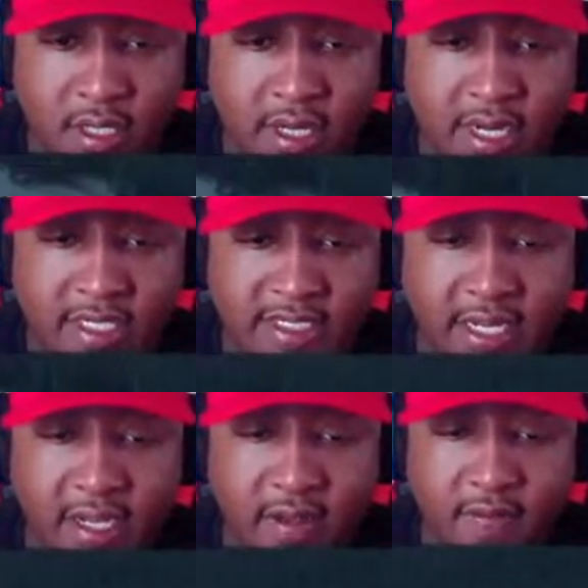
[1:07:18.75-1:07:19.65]
And next
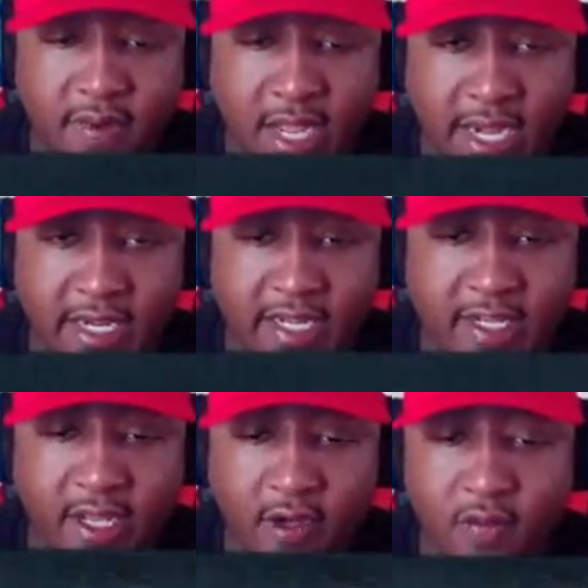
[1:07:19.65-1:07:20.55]
time I
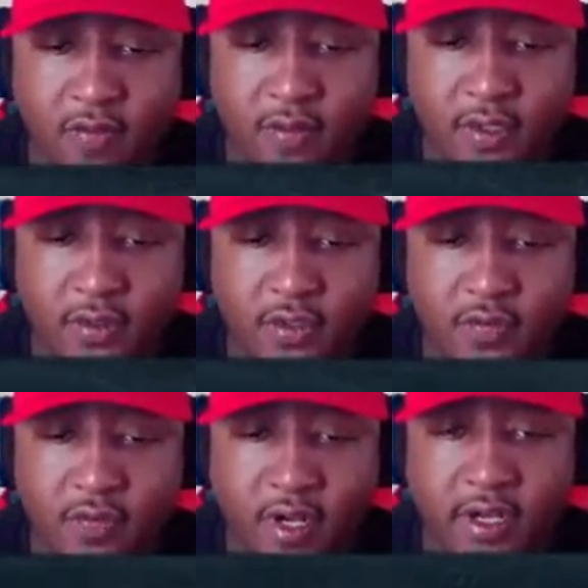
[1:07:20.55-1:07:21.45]
need help, don't you
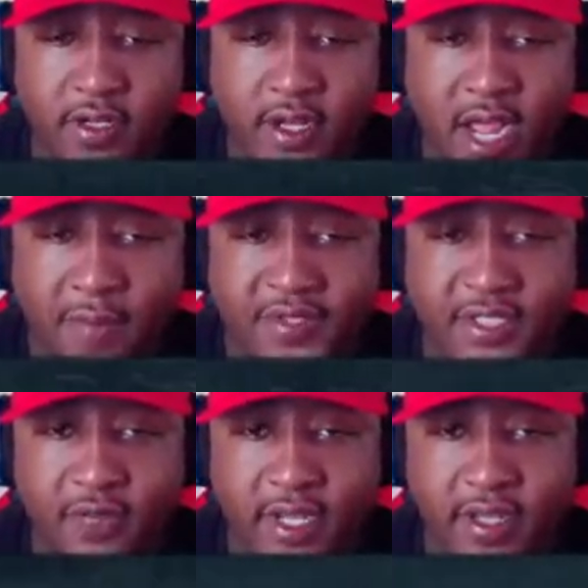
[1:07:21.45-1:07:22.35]
run the
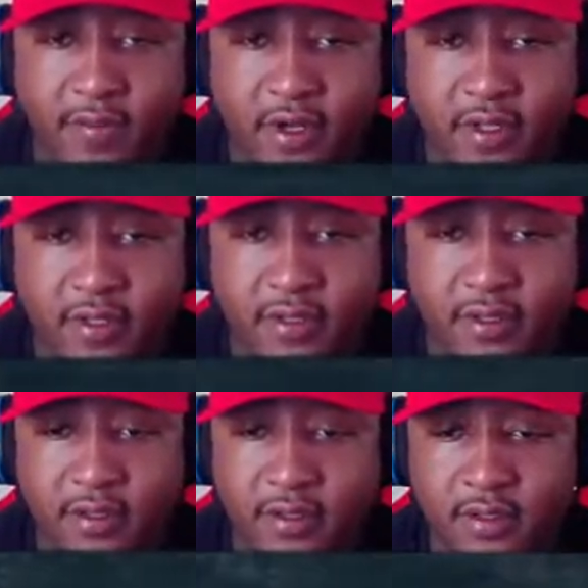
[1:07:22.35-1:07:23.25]
opposite way, brother.
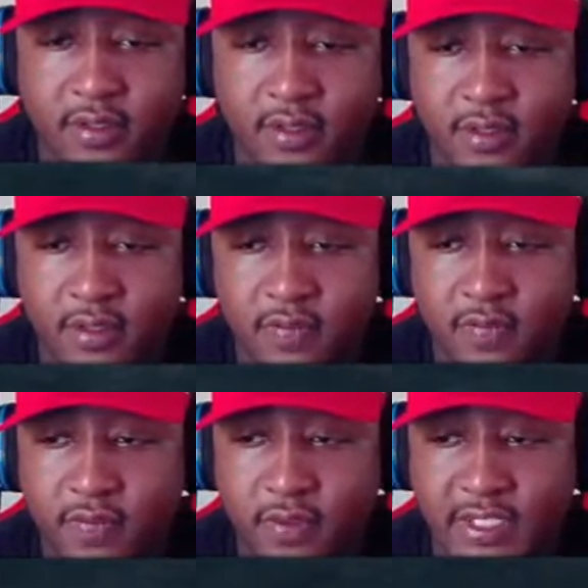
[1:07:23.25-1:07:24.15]

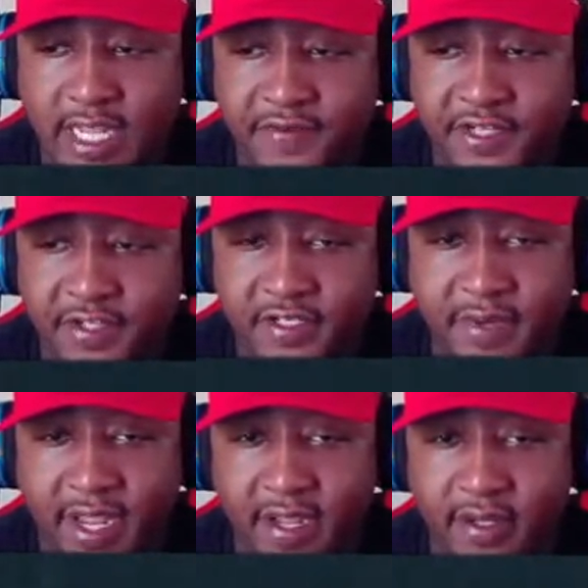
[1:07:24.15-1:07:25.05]
We're supposed to have each other's
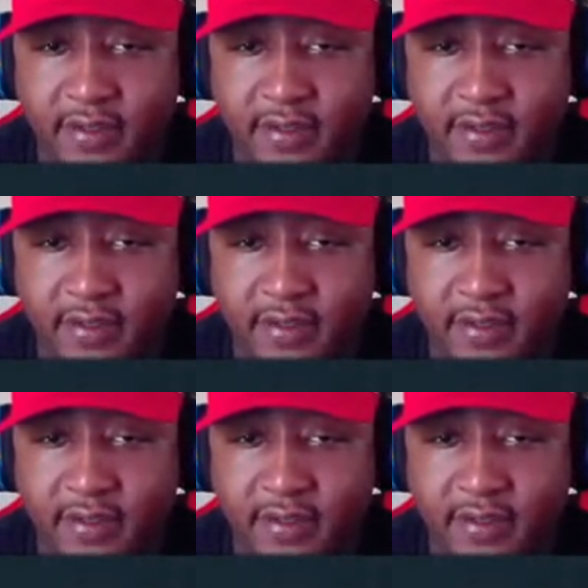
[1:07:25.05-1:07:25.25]
back.